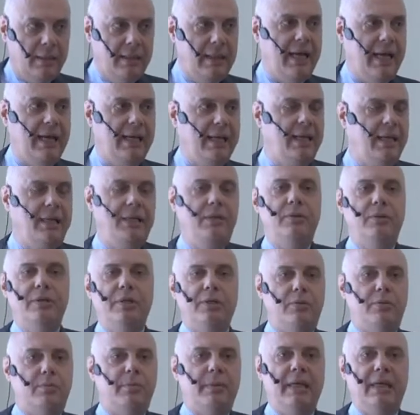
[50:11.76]
Then you
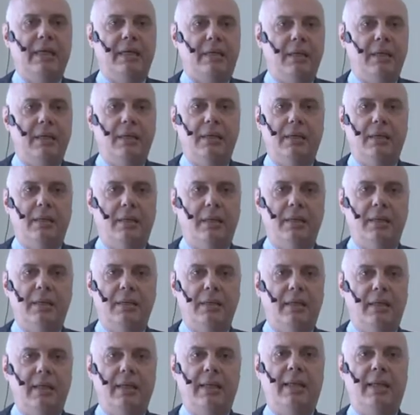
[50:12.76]
need to make
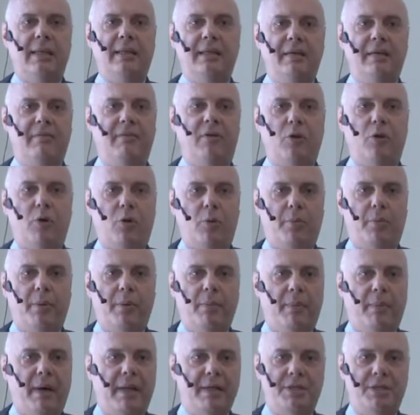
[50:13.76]
and develop a
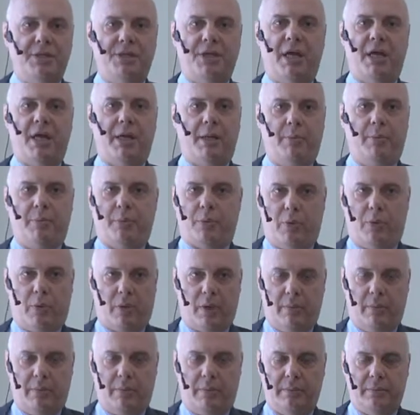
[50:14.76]
mind sharing
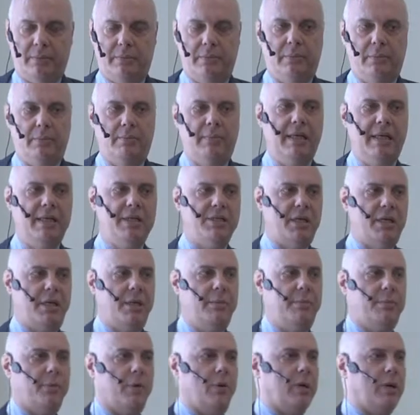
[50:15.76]
program. Mind
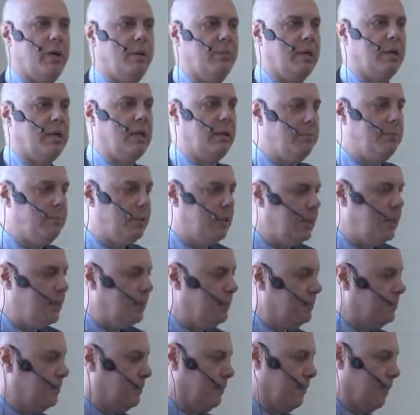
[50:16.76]
sharing program can
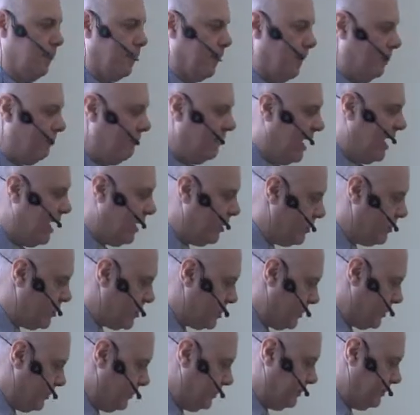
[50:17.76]
be
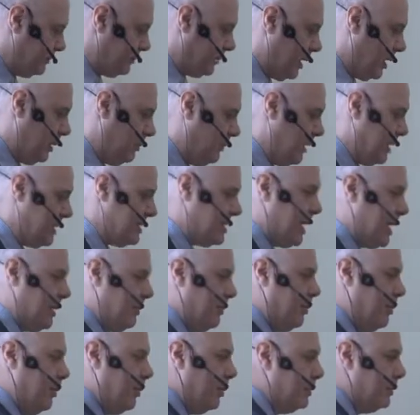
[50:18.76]
various. For
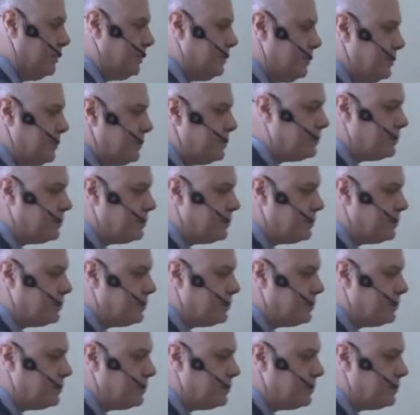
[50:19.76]
example,